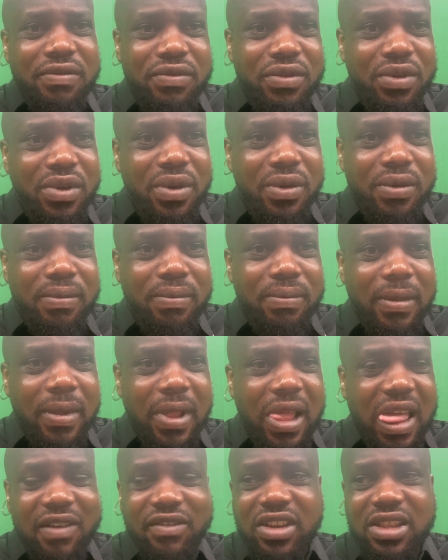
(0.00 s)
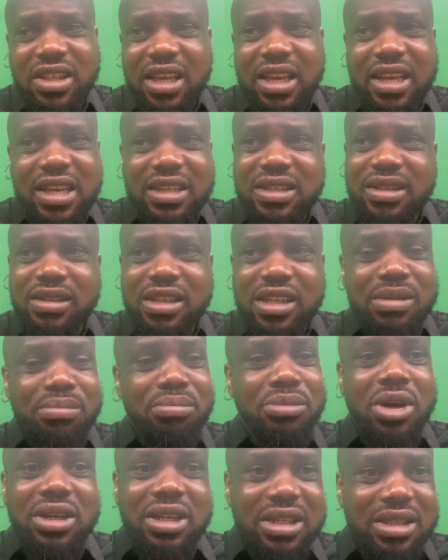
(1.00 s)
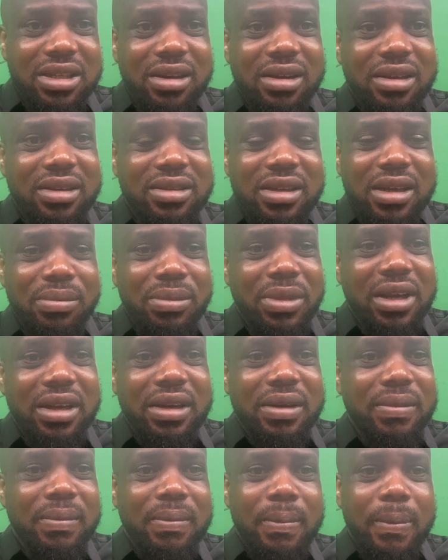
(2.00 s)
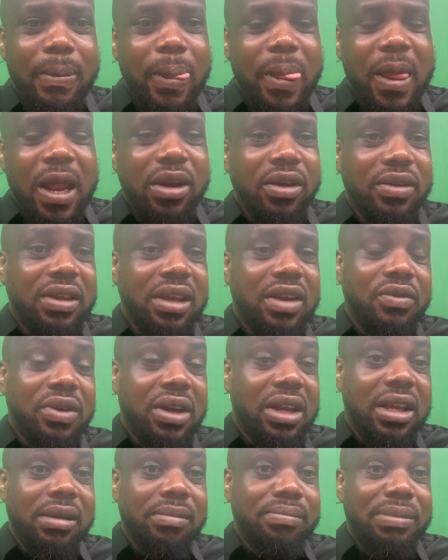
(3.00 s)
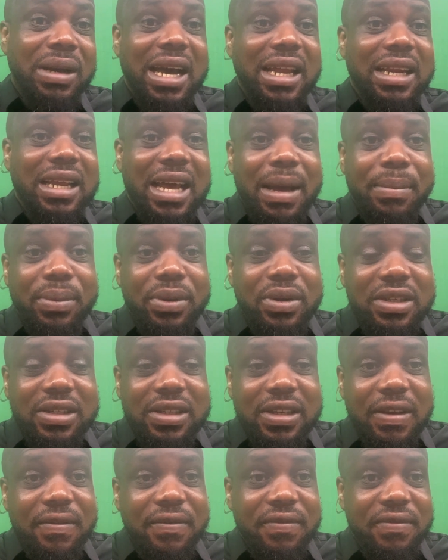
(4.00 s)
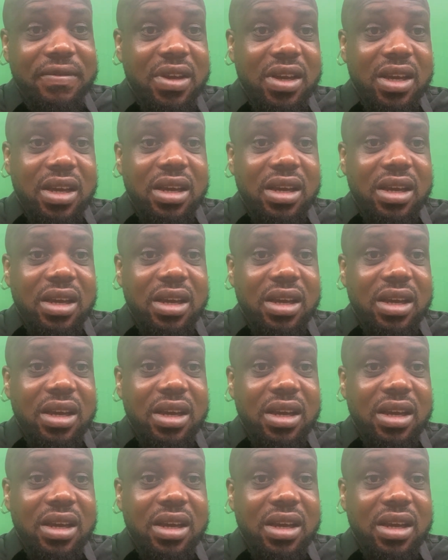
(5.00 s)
for you? Everything is monitored. I mean, nothing really bad happens. If